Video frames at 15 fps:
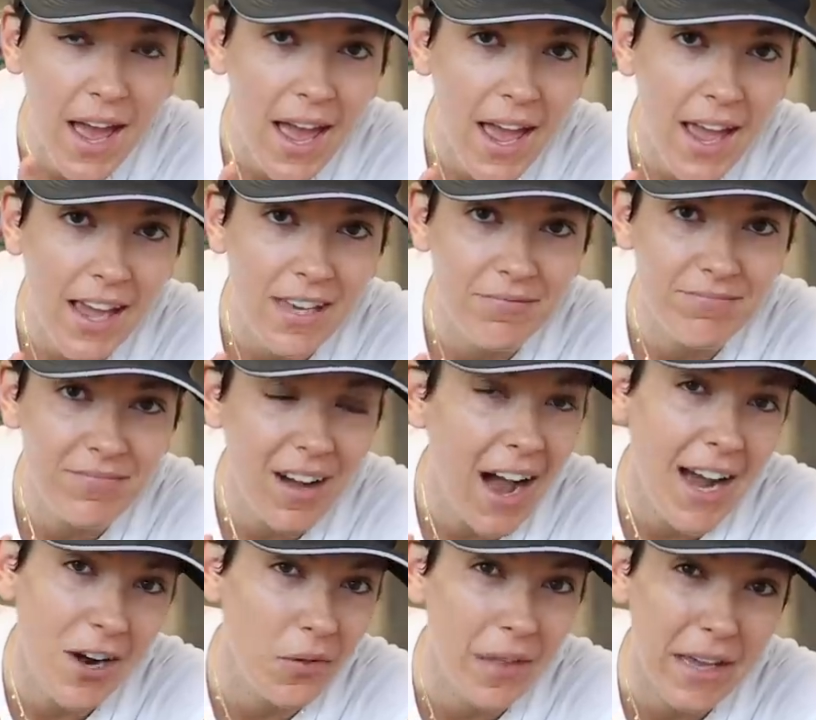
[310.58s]
A,
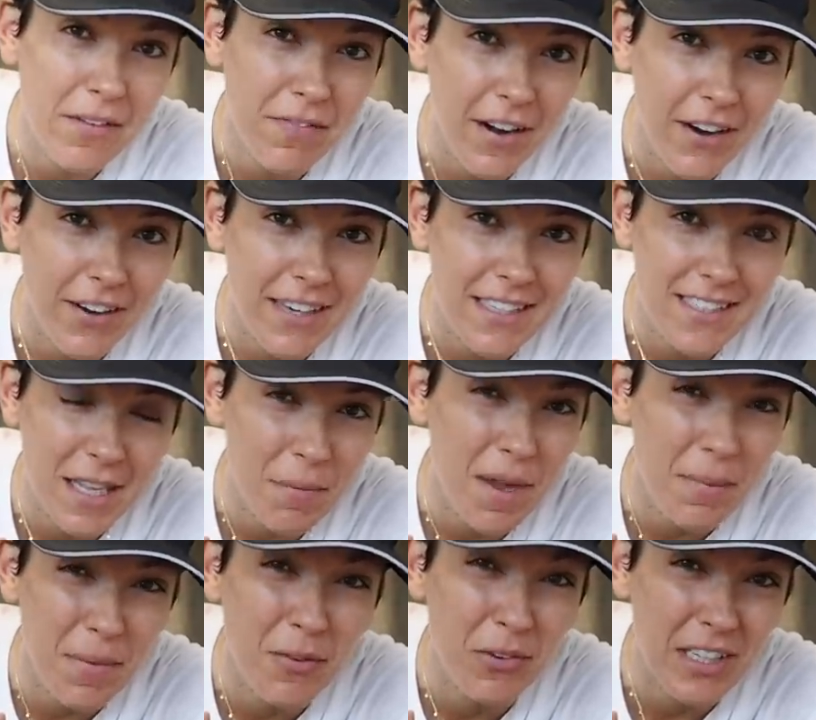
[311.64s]
I don't like ferries, they
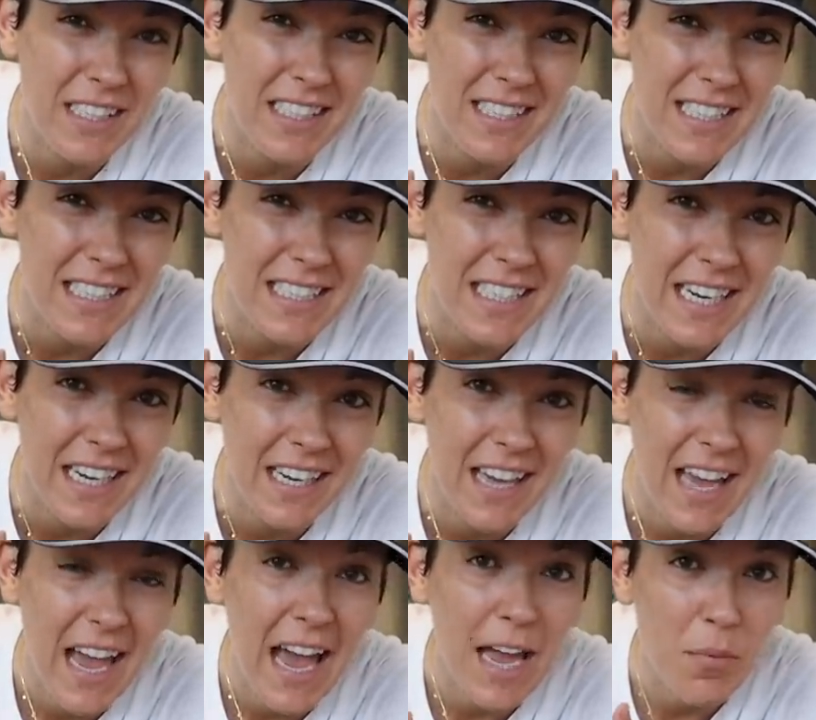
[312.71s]
make me really seasick.
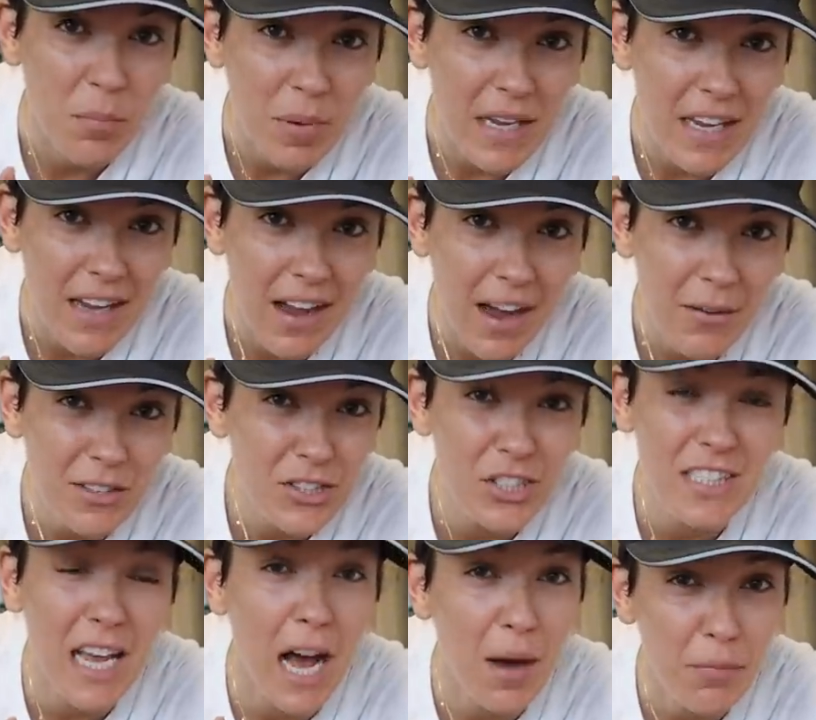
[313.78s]
And B, I was
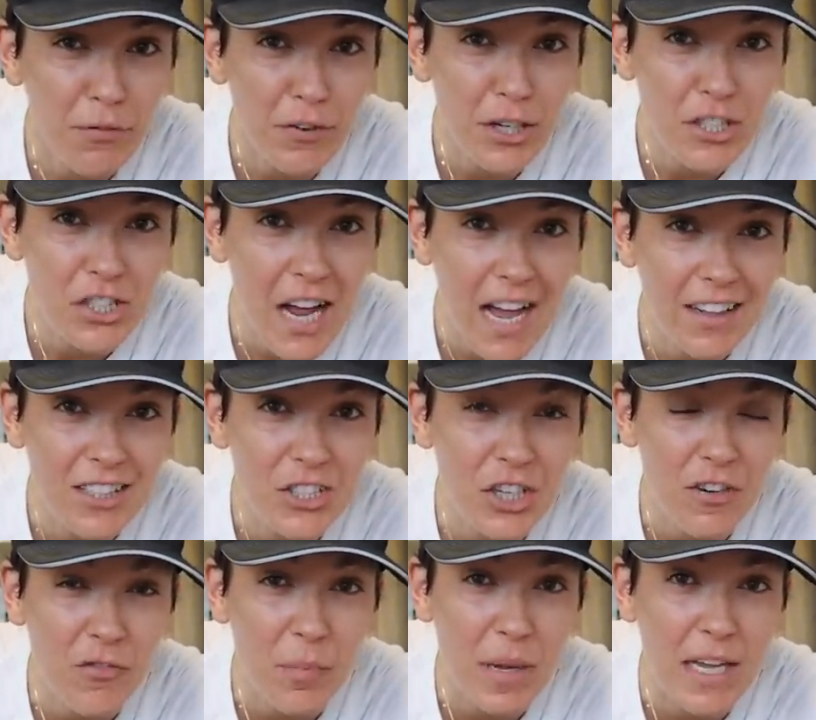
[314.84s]
just up for a challenge
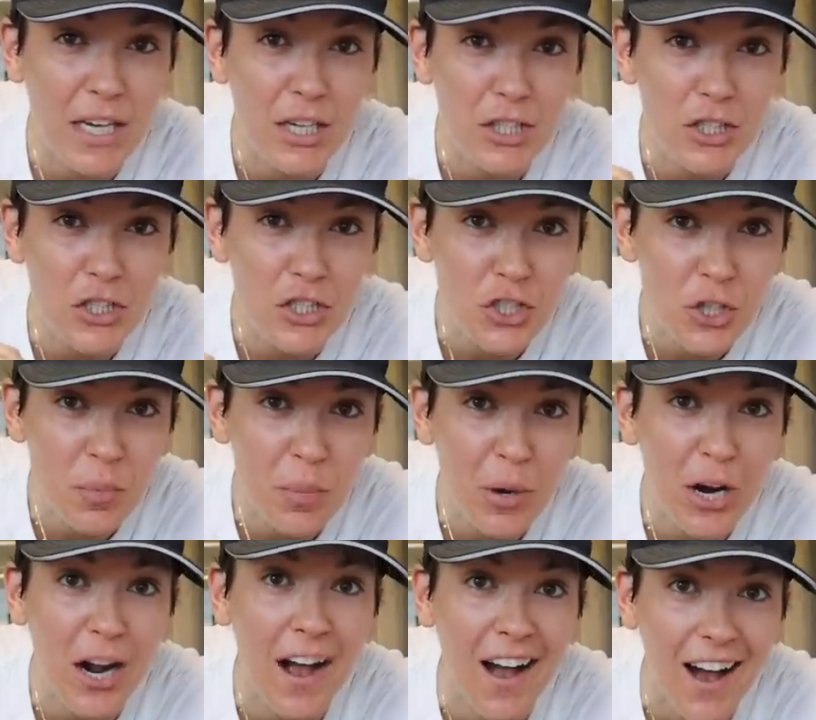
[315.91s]
of being
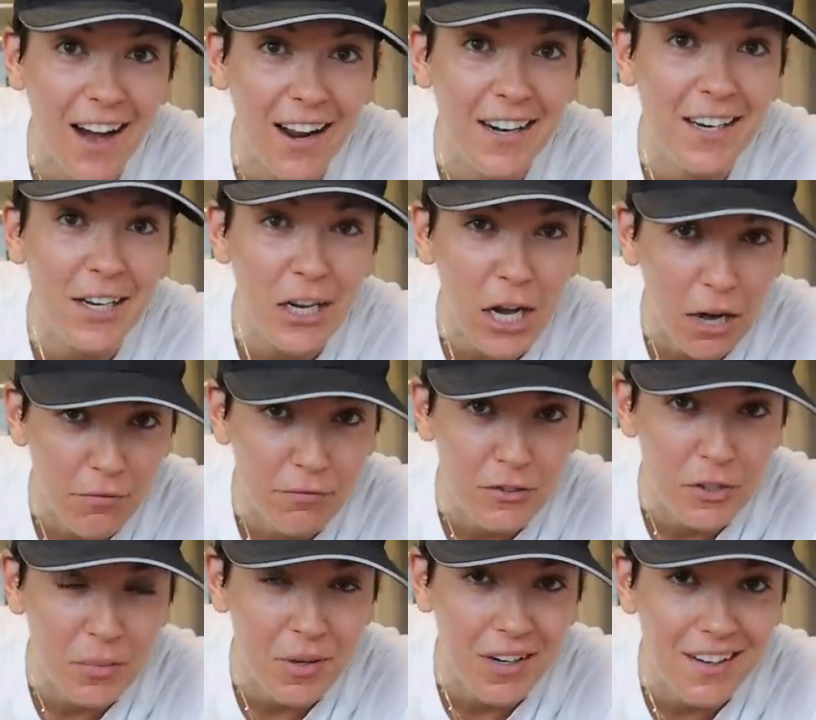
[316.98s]
super
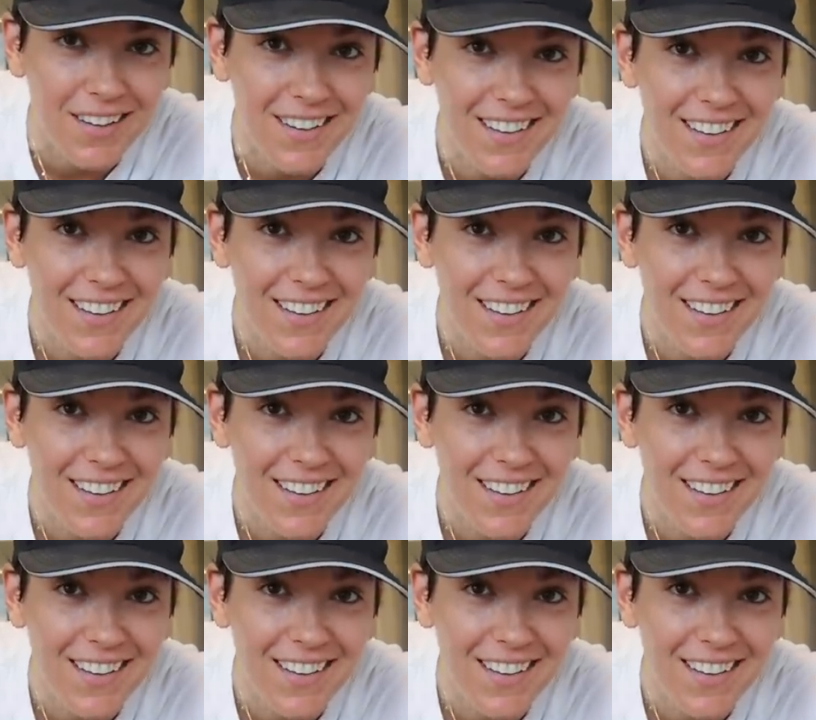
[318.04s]
uncomfortable.